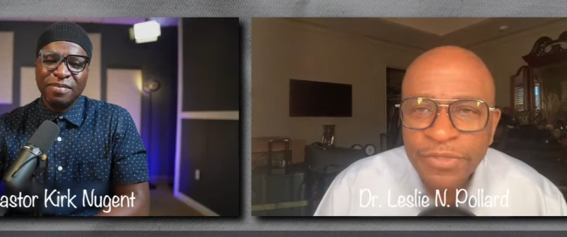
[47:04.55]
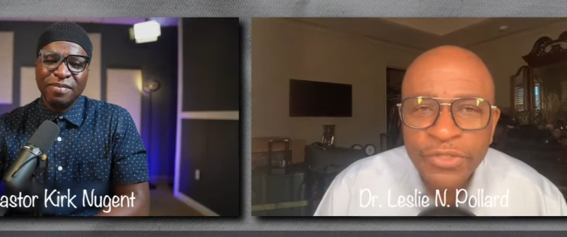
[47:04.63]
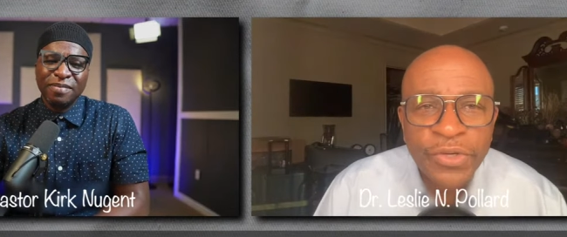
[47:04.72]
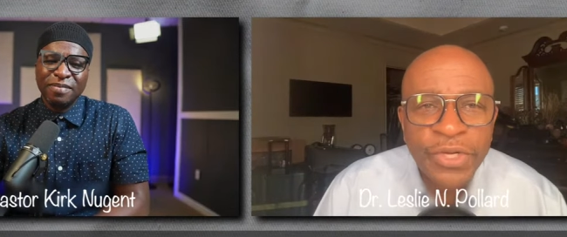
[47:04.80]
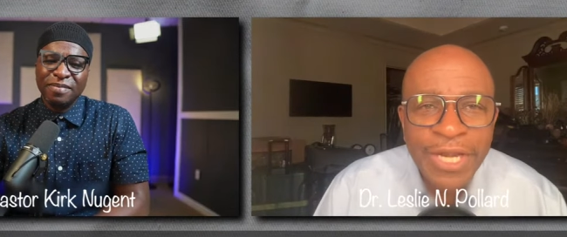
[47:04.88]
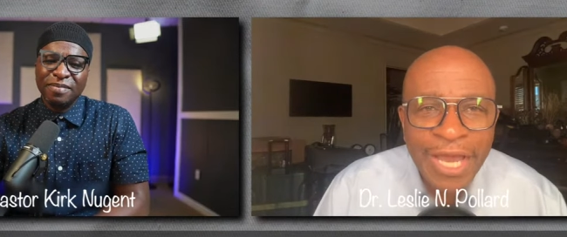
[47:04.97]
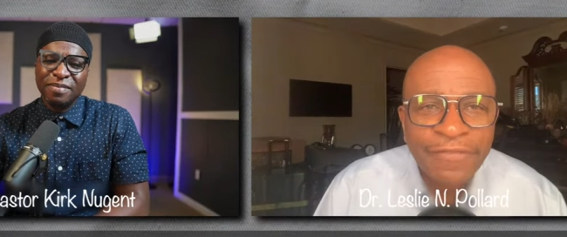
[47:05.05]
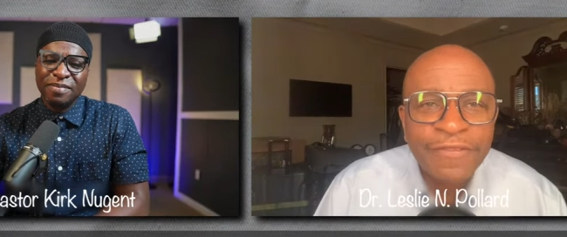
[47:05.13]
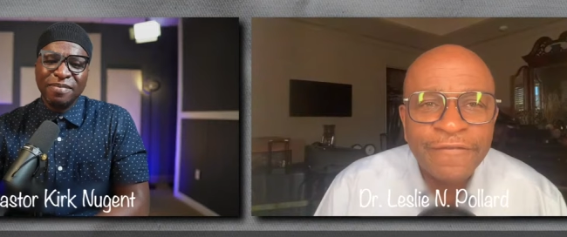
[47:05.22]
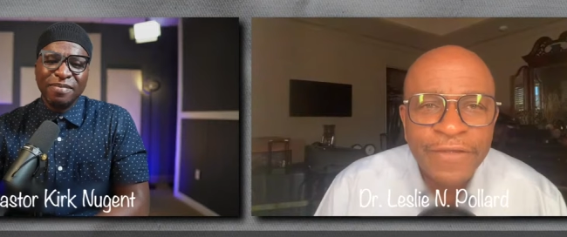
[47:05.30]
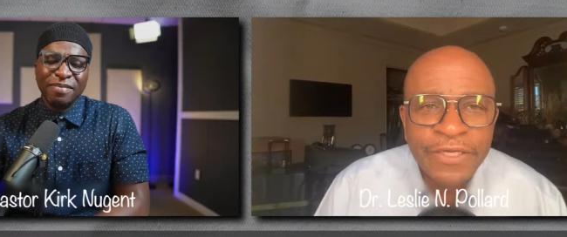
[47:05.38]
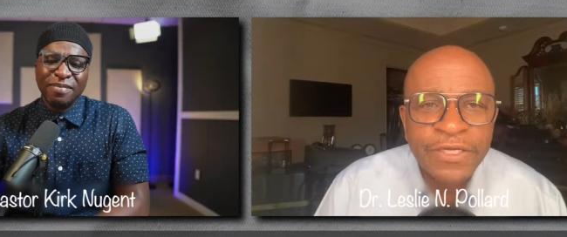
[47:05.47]
Speaker 1: You are not the
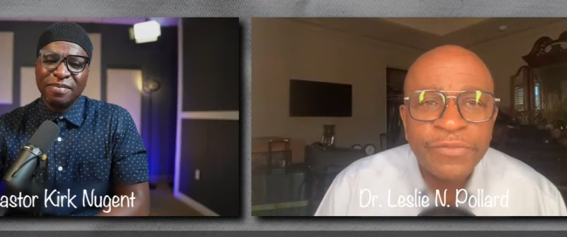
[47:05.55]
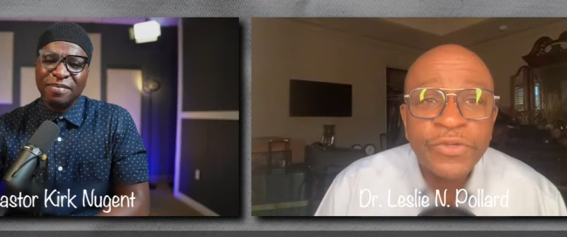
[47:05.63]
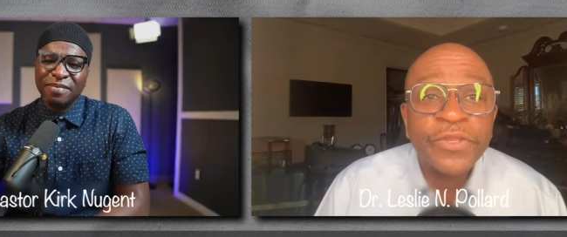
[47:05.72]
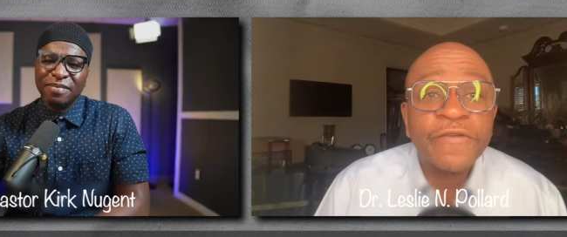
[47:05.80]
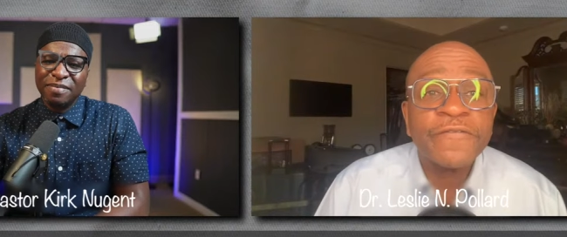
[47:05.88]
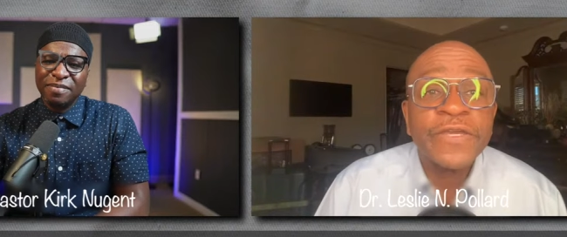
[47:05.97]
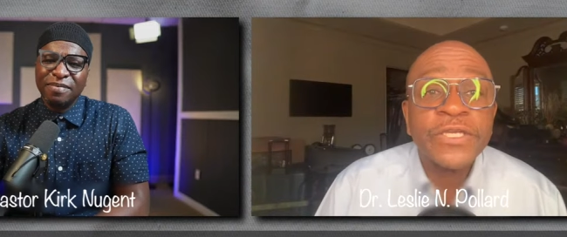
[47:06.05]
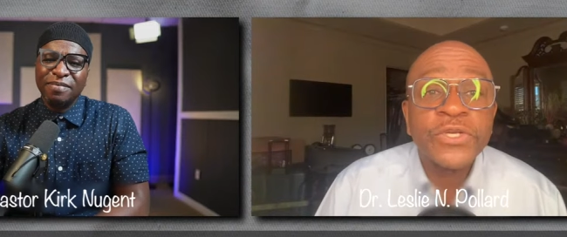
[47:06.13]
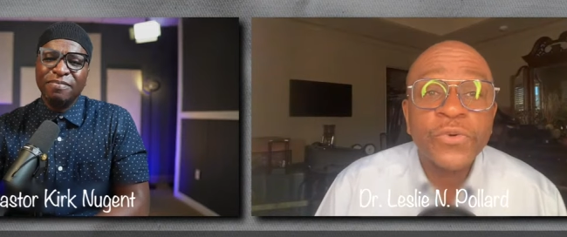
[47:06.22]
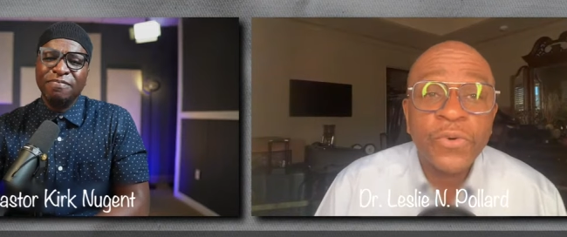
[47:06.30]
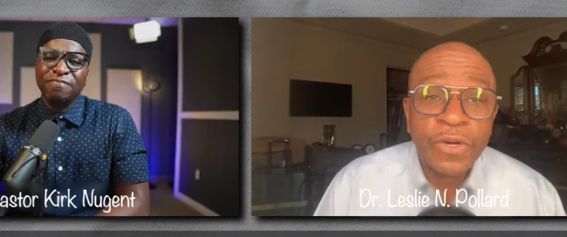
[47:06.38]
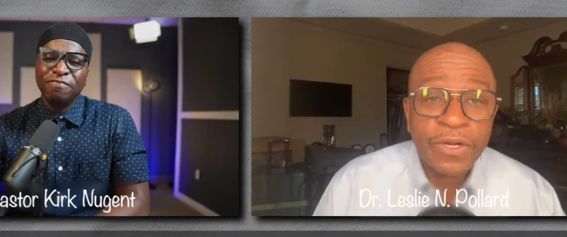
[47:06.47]
victim, you are the
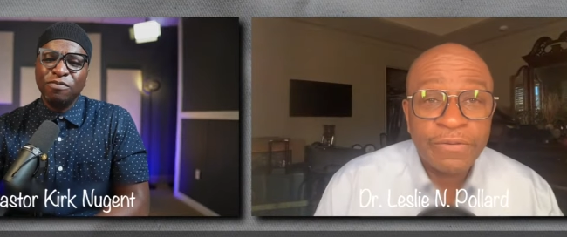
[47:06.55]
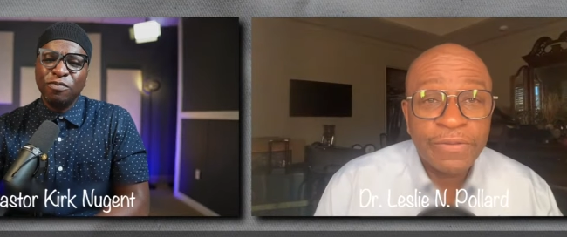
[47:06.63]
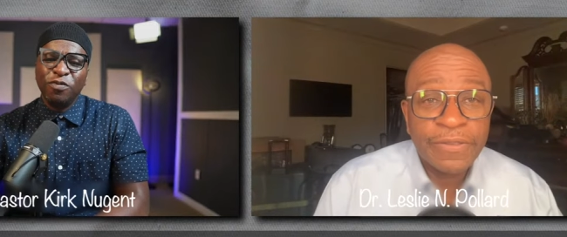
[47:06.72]
victor.